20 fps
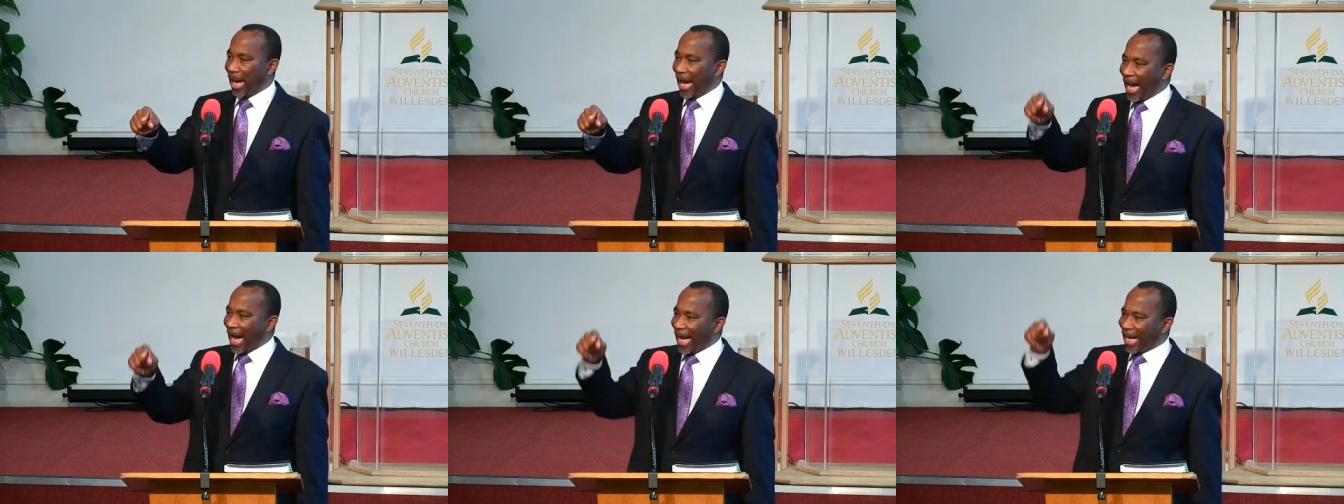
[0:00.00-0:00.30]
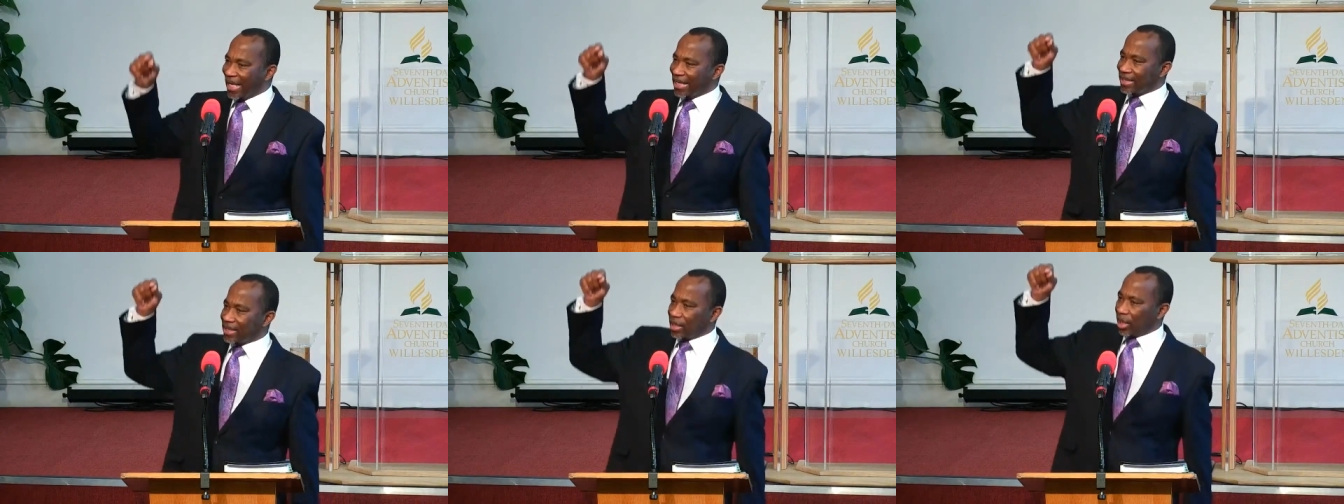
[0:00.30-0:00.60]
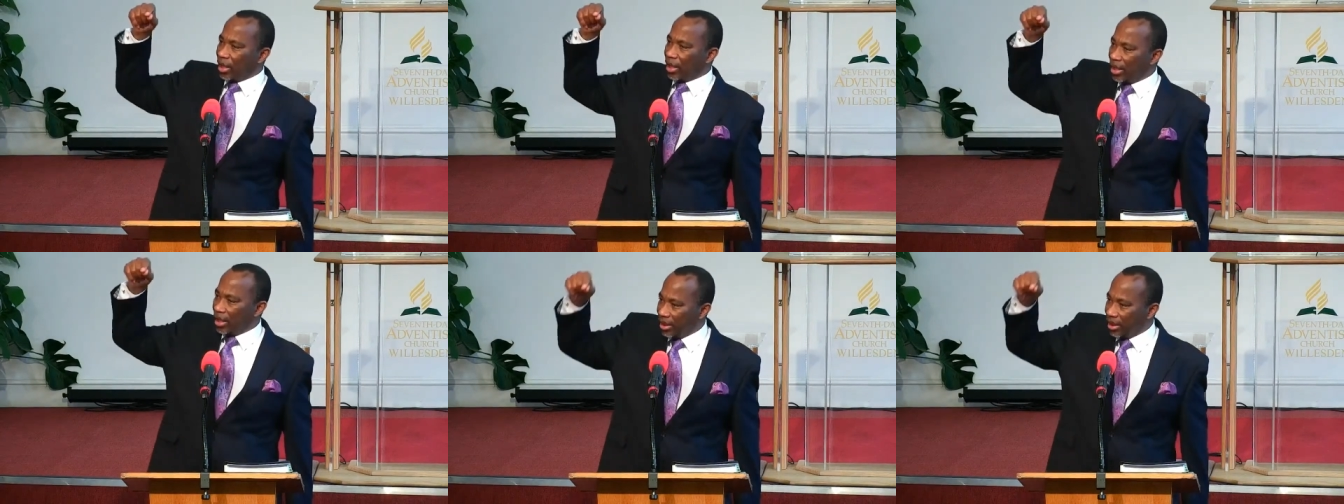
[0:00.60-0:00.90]

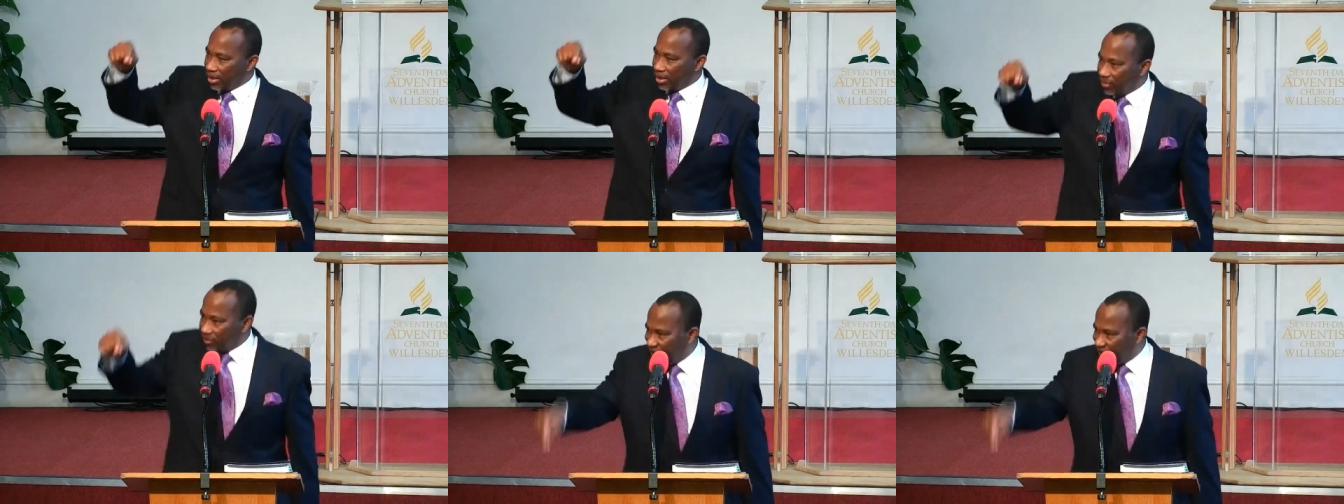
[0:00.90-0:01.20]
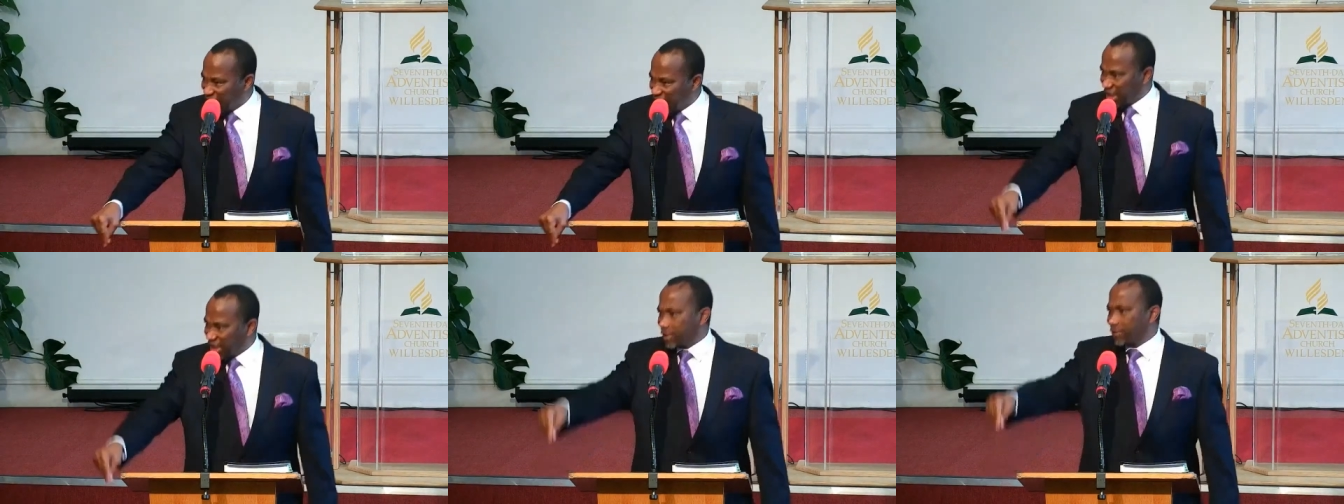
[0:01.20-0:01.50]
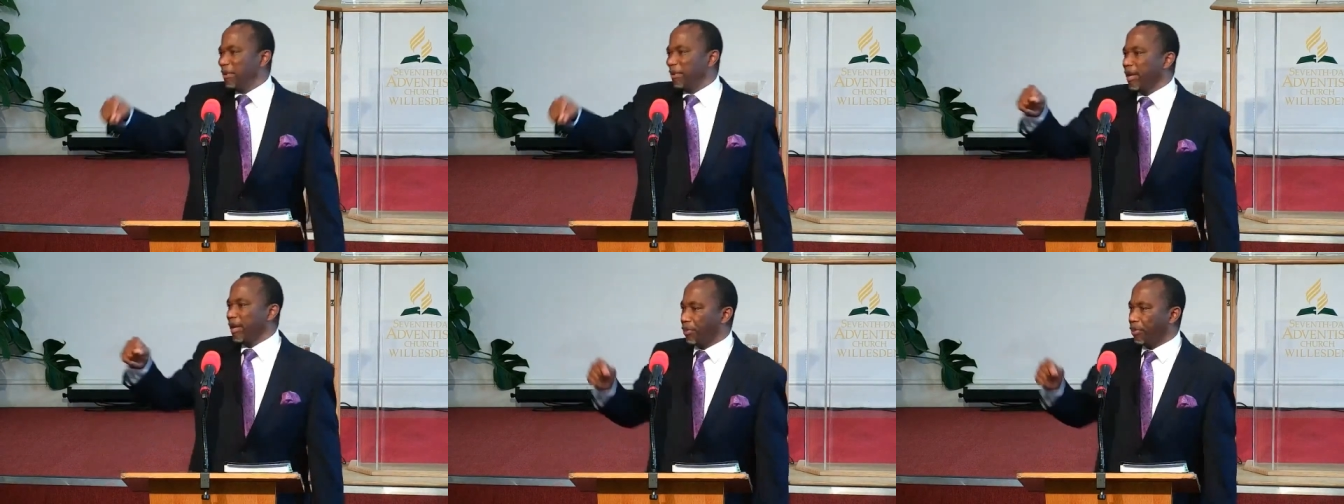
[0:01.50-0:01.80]
as this
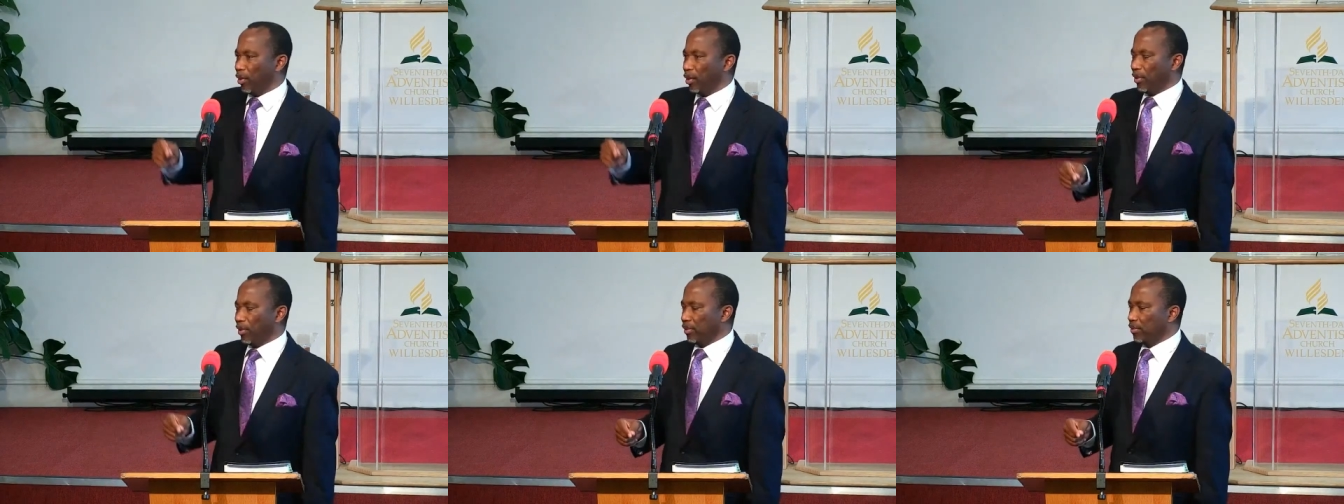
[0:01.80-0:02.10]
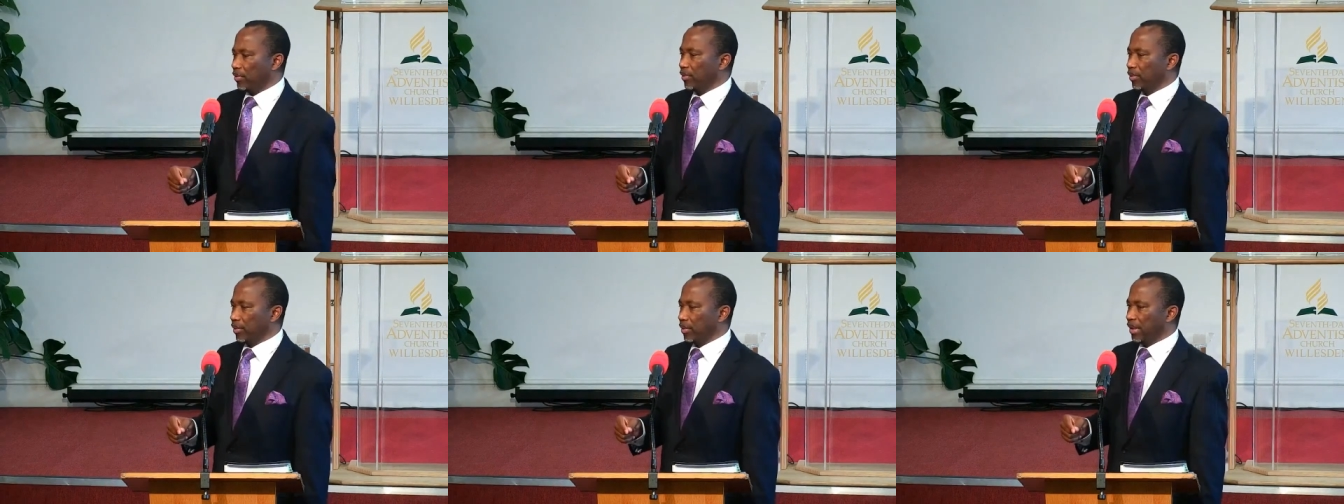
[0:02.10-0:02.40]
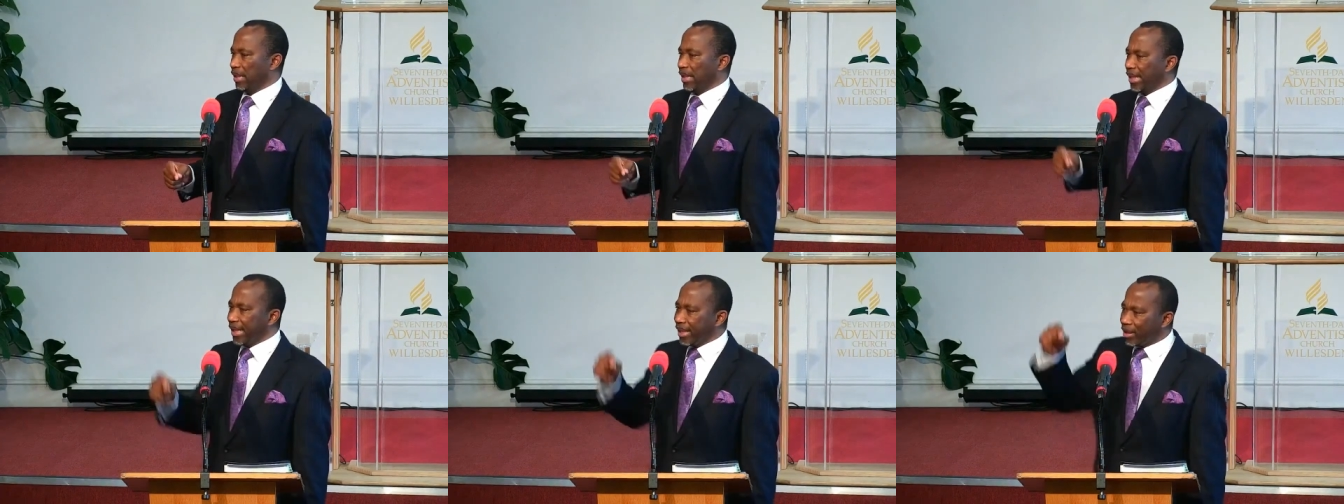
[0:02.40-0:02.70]
people,
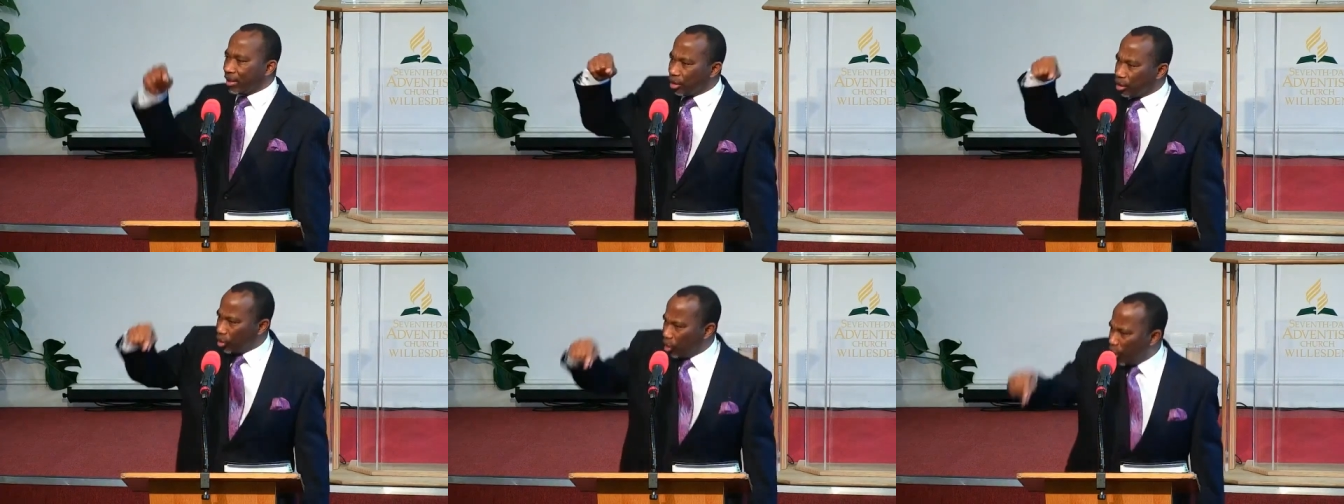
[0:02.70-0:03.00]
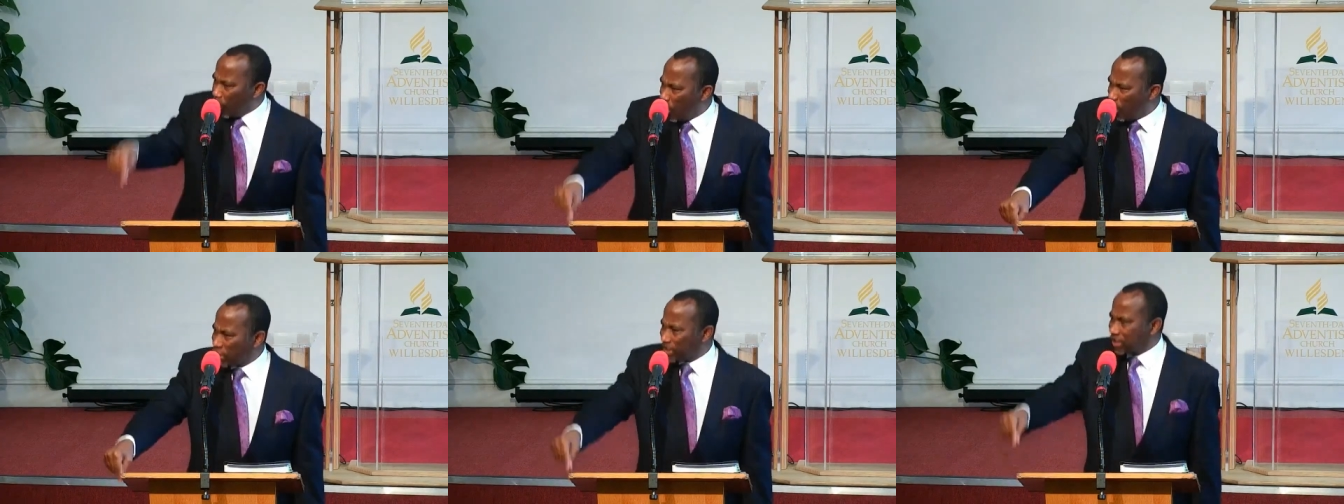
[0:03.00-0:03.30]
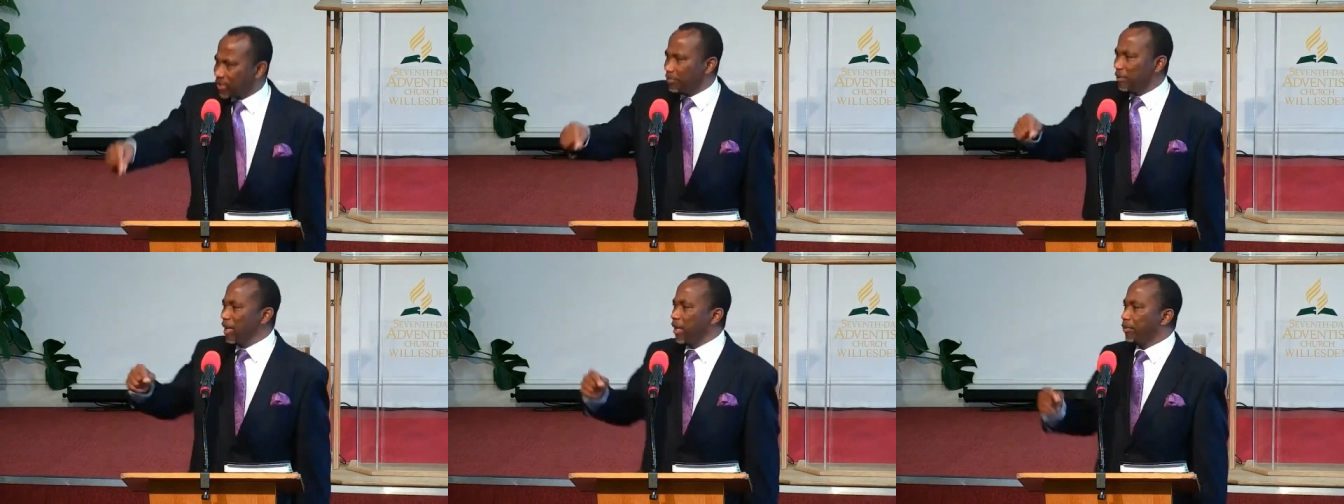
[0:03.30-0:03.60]

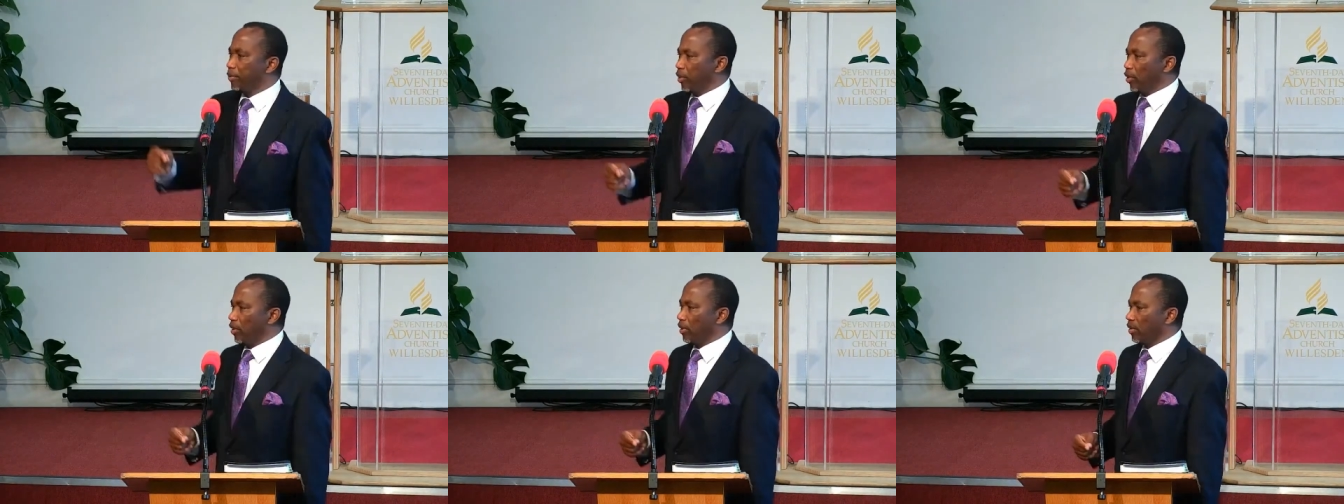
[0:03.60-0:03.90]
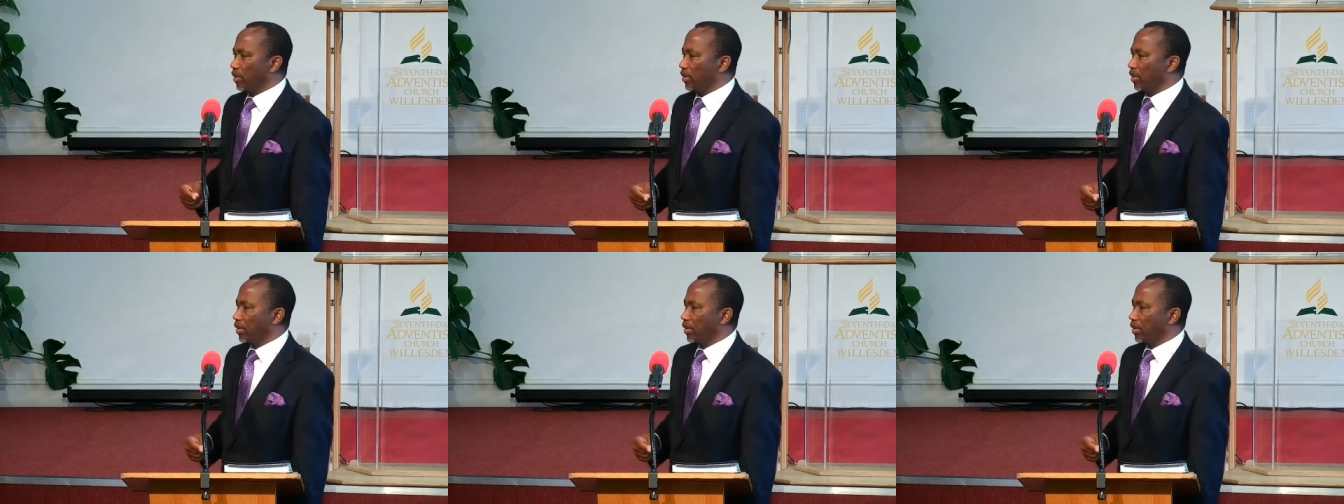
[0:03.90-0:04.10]
God's people,